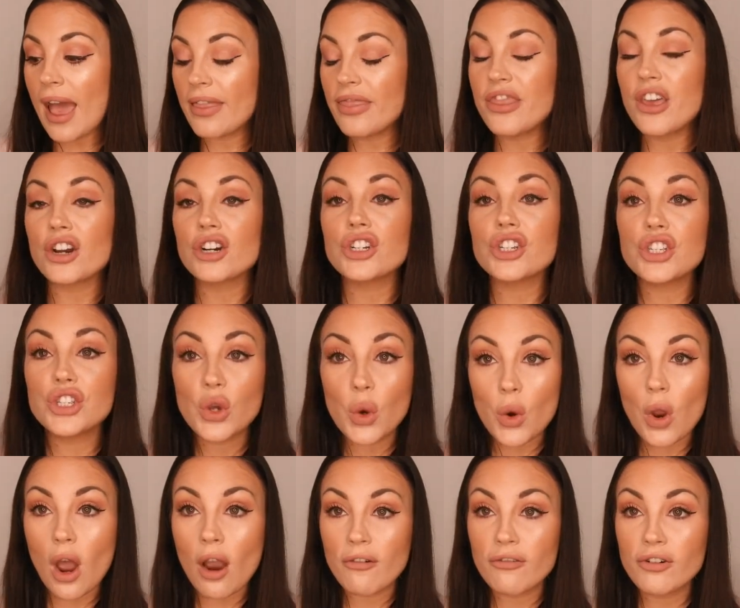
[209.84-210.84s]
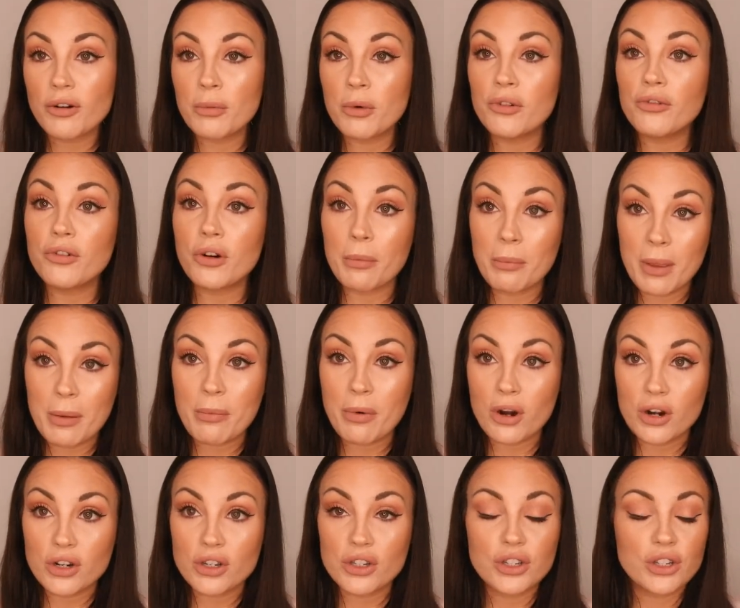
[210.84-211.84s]
They're so comfortable for me
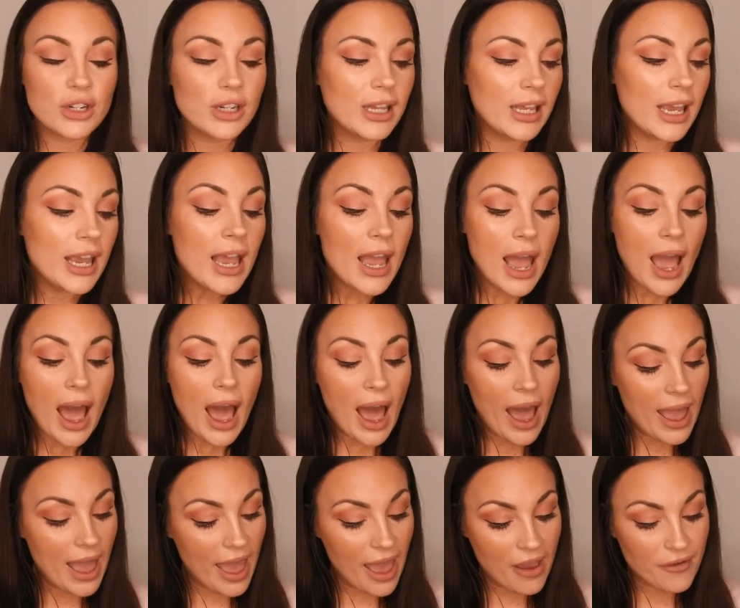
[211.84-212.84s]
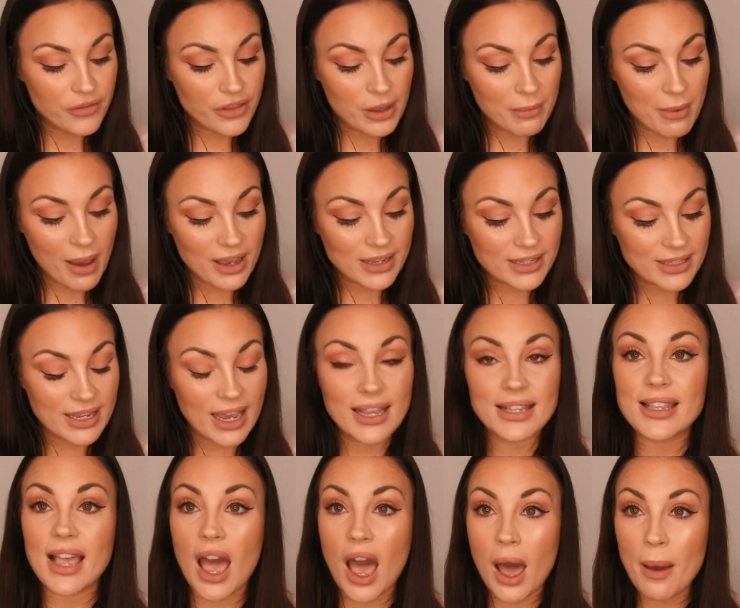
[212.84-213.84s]
personally. I have them a
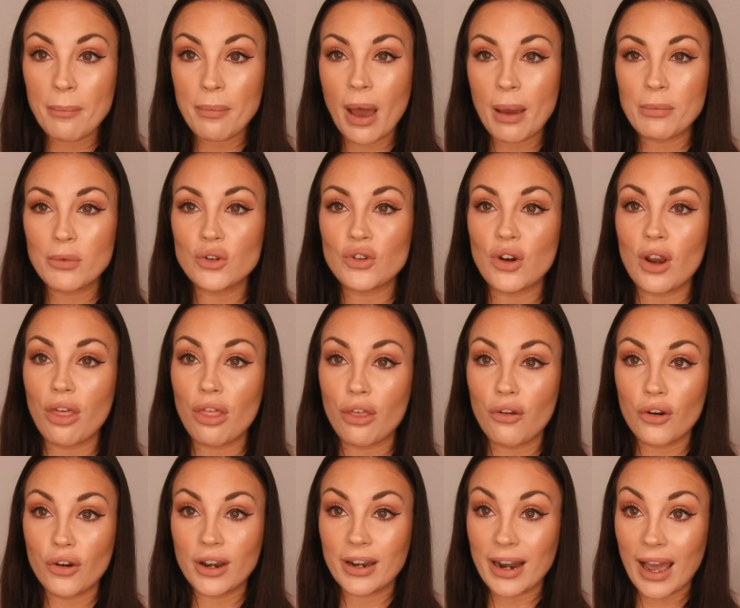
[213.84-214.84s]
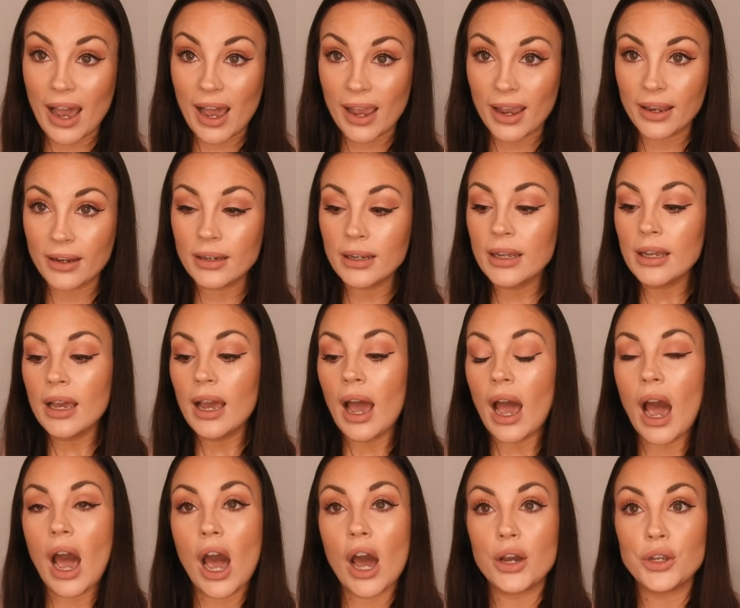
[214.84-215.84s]
size up. I'm usually 39,
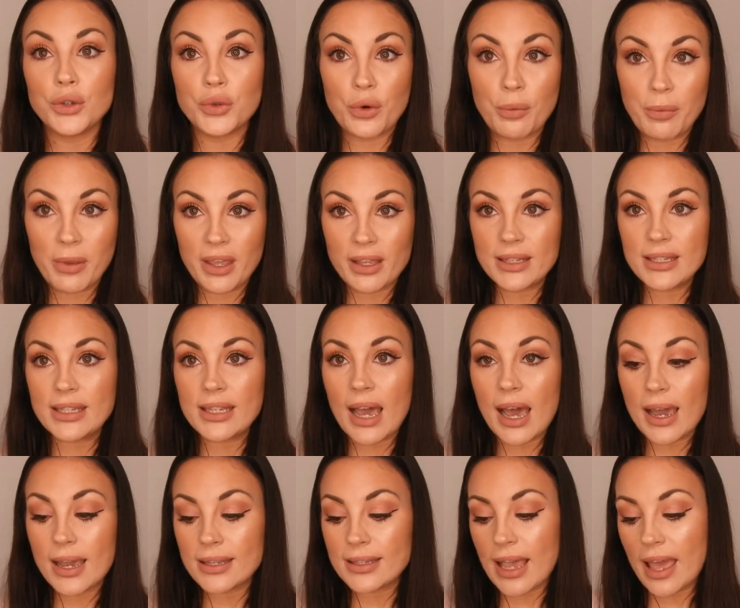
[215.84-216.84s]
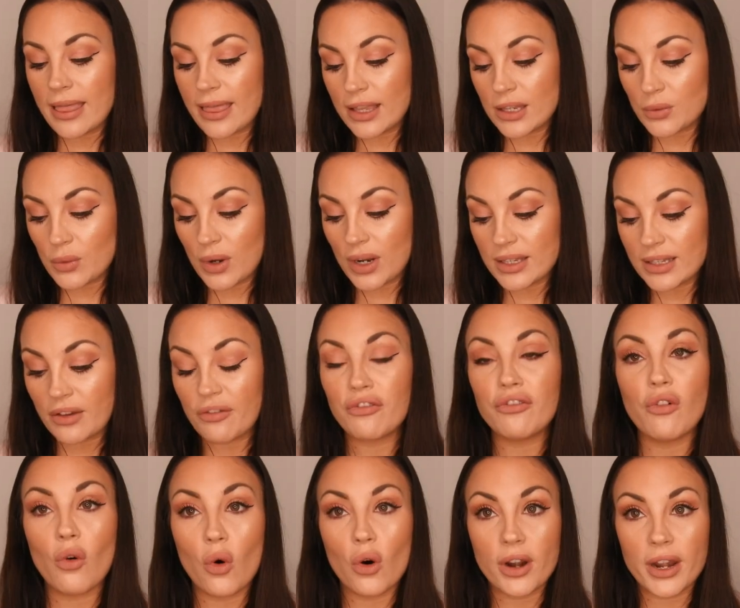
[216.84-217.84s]
European size, and this one is a
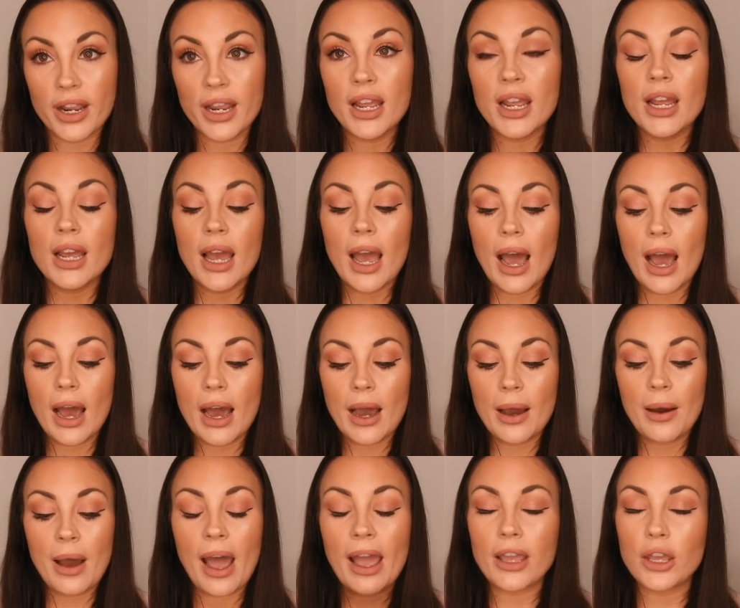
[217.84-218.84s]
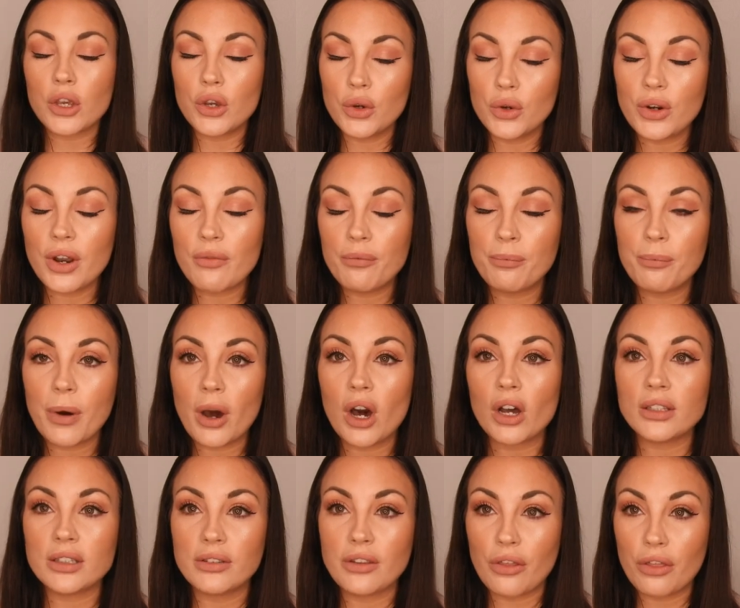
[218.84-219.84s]
40. I could have
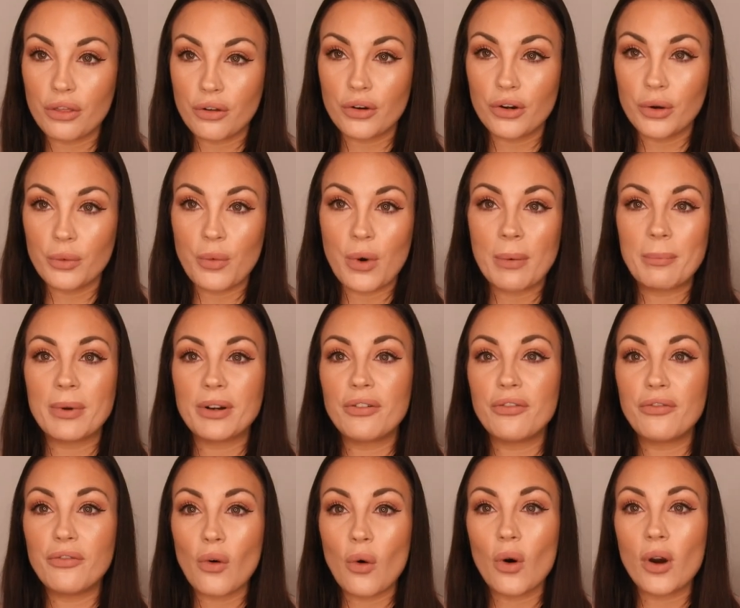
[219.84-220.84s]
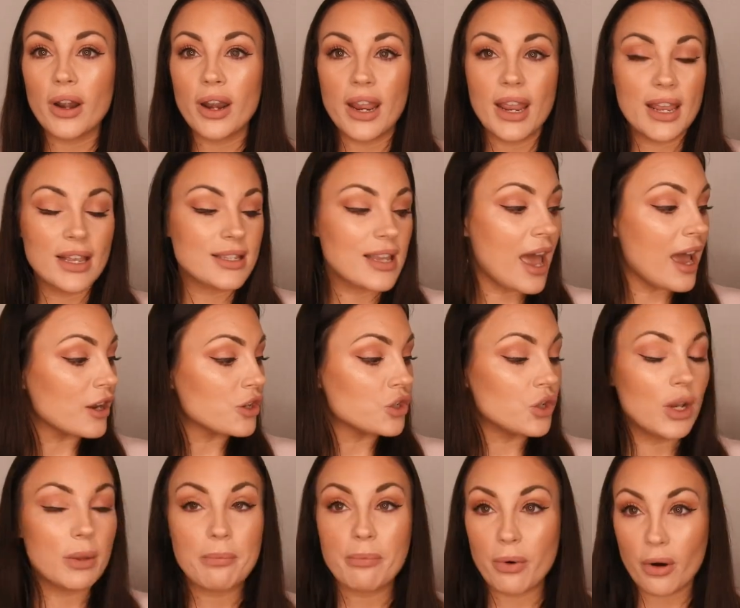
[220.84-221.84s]
bought the 31, but 40 is
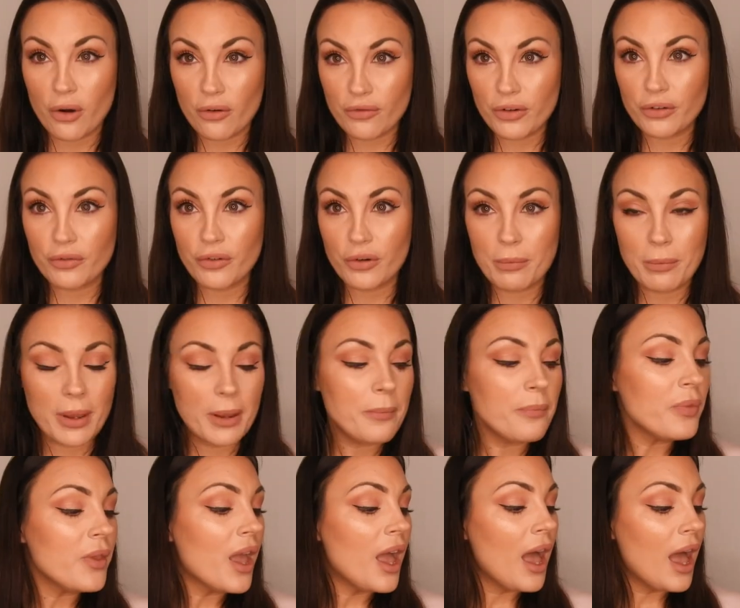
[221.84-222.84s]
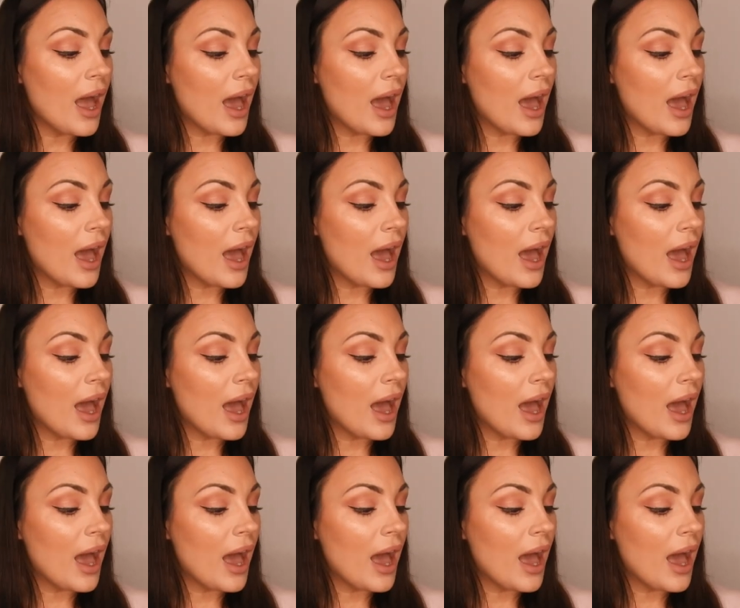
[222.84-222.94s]
actually perfect for me.